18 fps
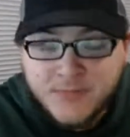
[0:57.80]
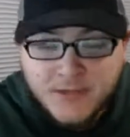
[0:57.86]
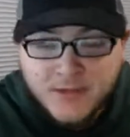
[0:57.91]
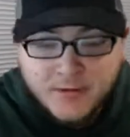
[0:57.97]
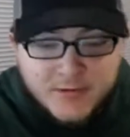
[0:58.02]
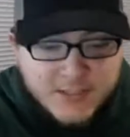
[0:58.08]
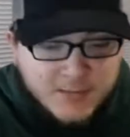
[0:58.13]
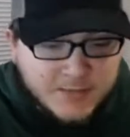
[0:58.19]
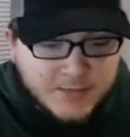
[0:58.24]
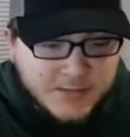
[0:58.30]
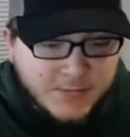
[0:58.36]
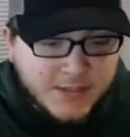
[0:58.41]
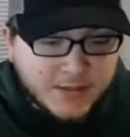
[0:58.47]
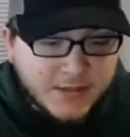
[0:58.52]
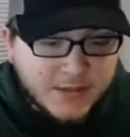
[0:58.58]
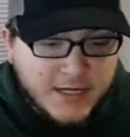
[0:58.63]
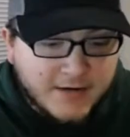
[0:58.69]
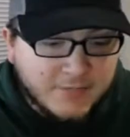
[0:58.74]
Seems to be
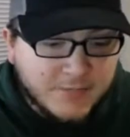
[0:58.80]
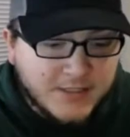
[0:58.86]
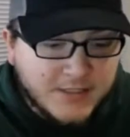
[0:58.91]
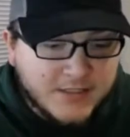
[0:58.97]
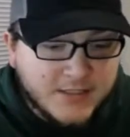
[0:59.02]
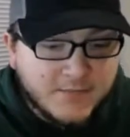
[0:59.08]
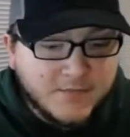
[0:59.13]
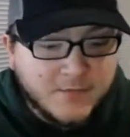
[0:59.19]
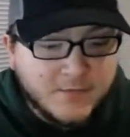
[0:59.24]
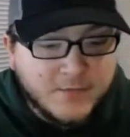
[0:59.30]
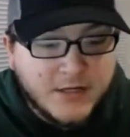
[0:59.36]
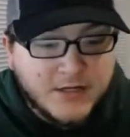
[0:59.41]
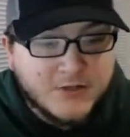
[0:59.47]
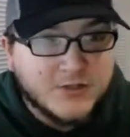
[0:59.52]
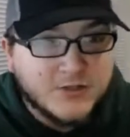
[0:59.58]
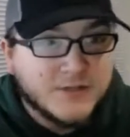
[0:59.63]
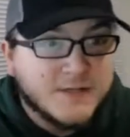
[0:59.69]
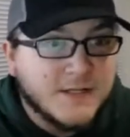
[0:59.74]
a lot of
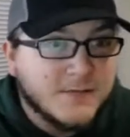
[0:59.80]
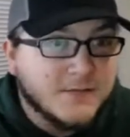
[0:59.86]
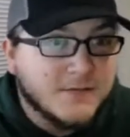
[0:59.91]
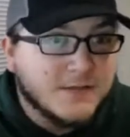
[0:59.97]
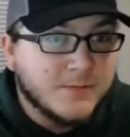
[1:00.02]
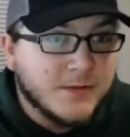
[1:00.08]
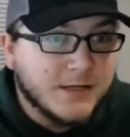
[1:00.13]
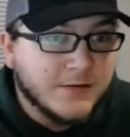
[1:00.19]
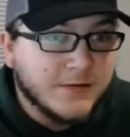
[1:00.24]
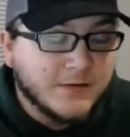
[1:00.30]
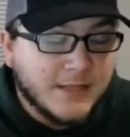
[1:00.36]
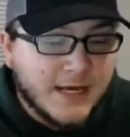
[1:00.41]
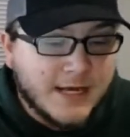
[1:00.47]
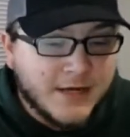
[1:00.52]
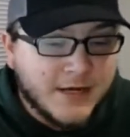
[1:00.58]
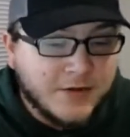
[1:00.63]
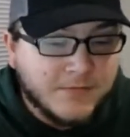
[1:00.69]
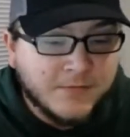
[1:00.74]
misinformation, seems to be a
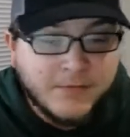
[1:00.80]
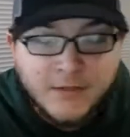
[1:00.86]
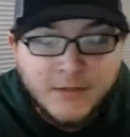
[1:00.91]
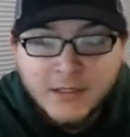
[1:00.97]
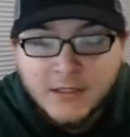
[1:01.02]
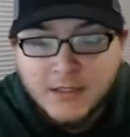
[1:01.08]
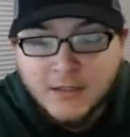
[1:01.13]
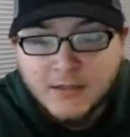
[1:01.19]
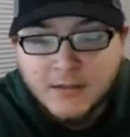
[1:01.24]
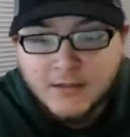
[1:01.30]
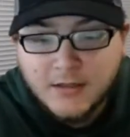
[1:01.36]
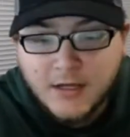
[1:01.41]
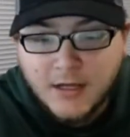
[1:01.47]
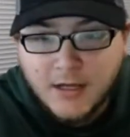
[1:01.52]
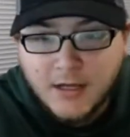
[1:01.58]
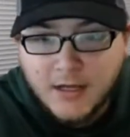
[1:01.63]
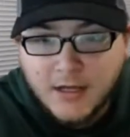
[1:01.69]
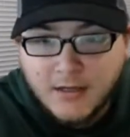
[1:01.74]
lot of
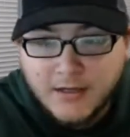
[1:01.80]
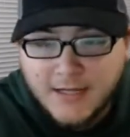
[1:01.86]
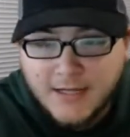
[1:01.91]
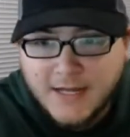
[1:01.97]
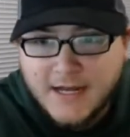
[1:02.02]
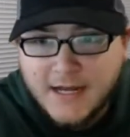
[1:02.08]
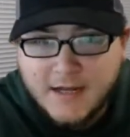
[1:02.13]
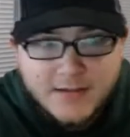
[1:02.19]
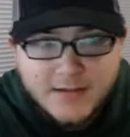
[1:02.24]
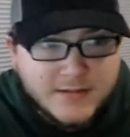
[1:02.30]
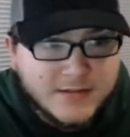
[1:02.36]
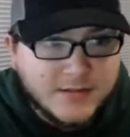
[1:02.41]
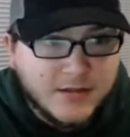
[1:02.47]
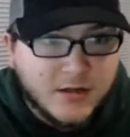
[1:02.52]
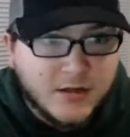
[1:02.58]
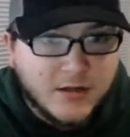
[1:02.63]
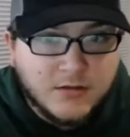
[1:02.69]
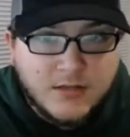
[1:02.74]
chaos,
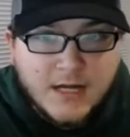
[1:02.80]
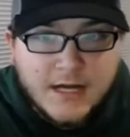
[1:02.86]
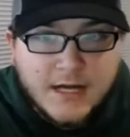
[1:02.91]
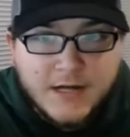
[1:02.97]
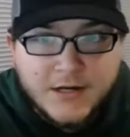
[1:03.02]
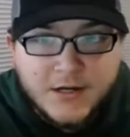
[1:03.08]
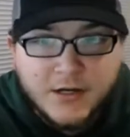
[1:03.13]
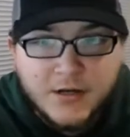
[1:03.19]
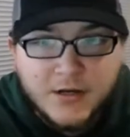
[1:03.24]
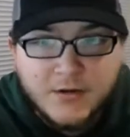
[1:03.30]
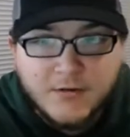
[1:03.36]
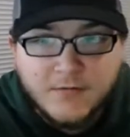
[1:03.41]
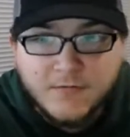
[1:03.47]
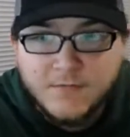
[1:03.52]
a lot of